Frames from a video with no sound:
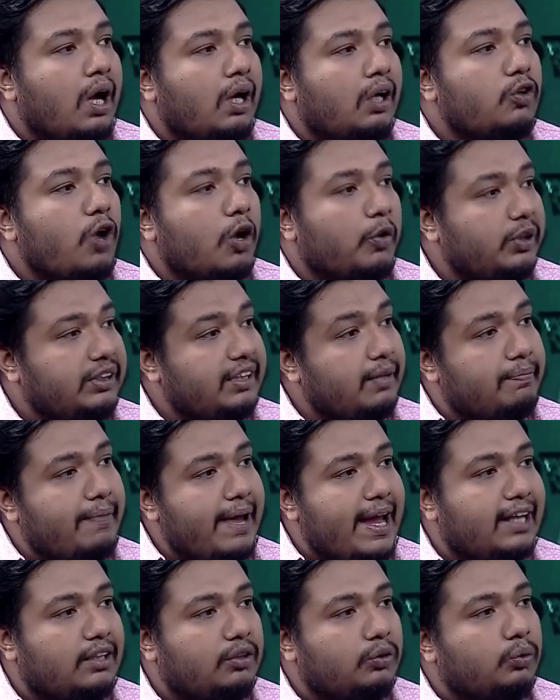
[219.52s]
talk with the
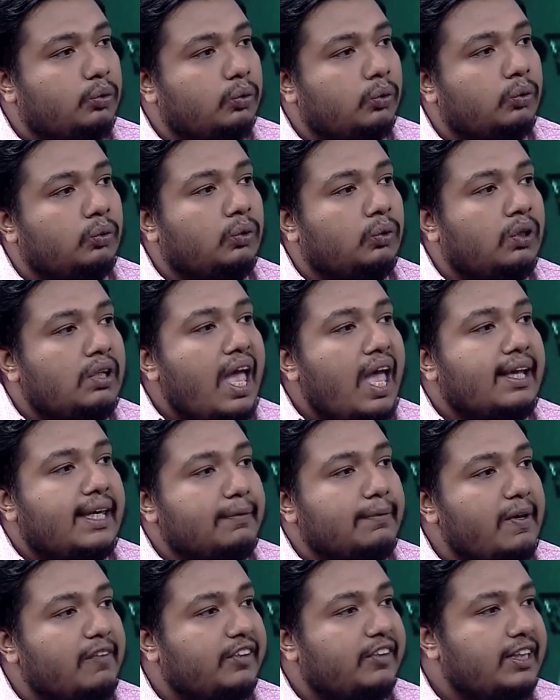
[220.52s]
bat to
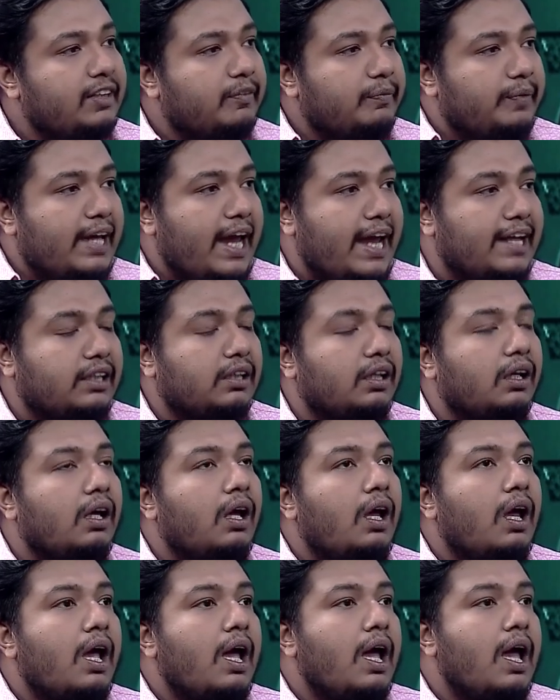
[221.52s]
keep everything behind,
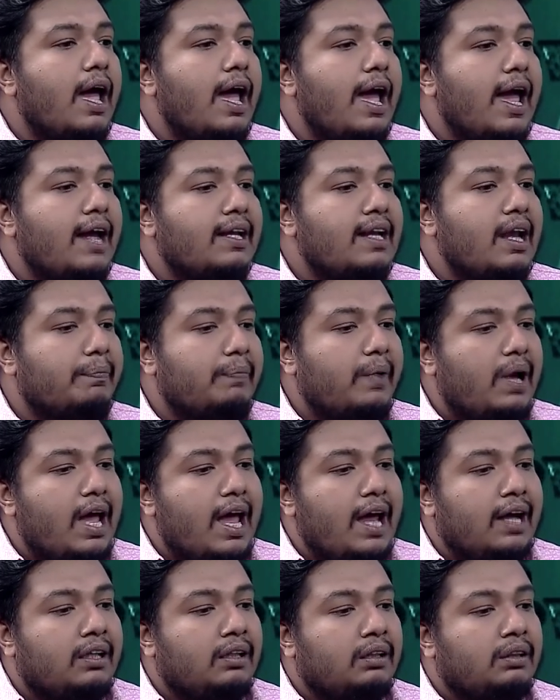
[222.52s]
and
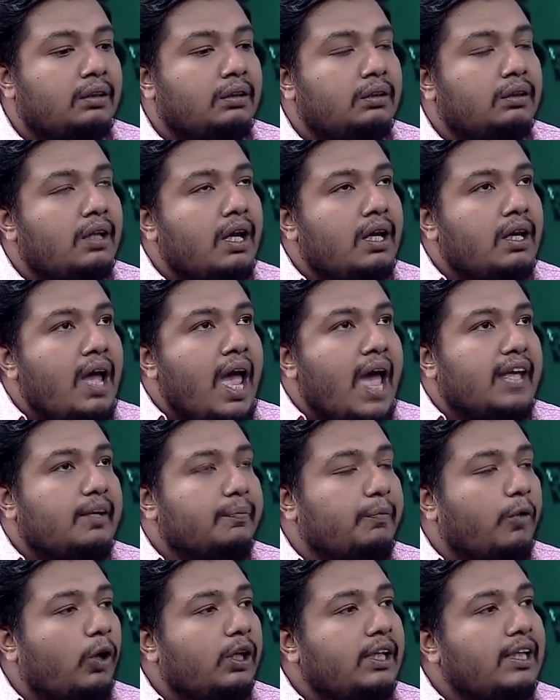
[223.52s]
the
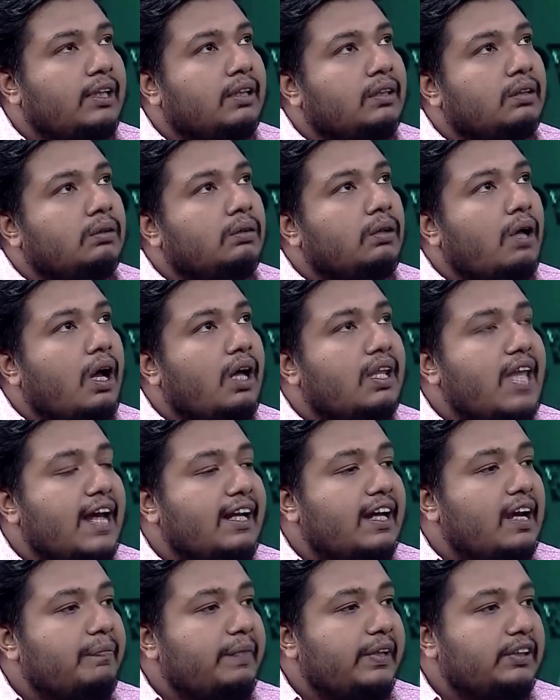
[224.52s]
bowling
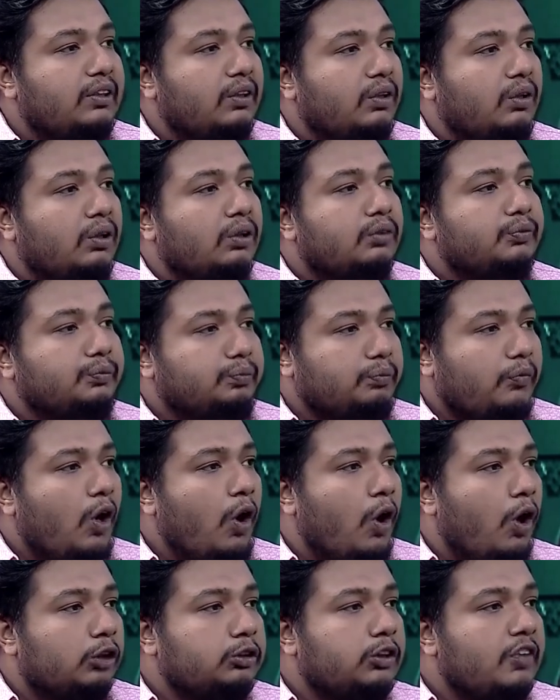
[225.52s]
lineup is
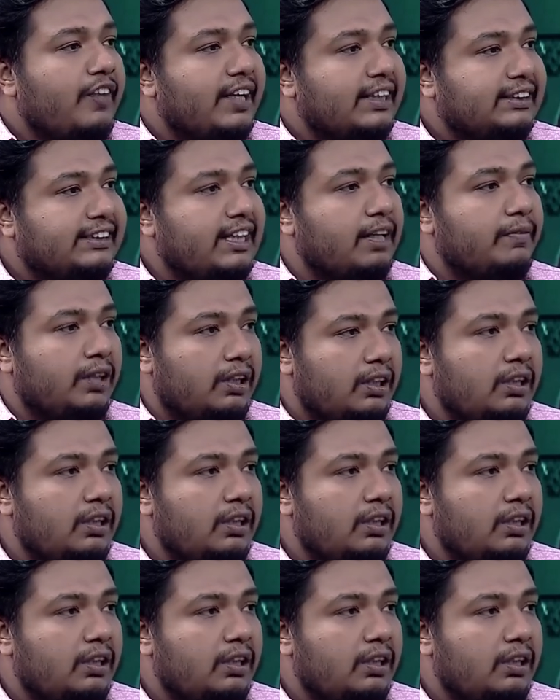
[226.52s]
also very stable.